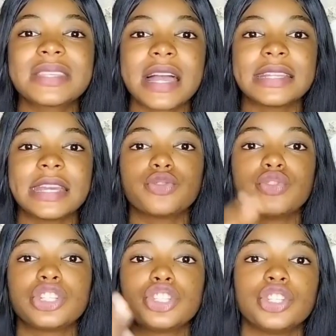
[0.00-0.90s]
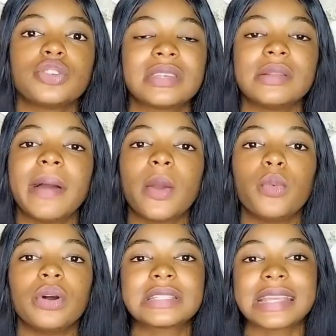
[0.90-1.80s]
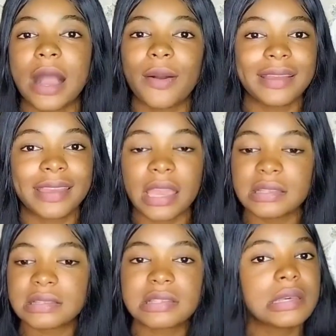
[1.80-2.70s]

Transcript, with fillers: started reducing my watch hour guys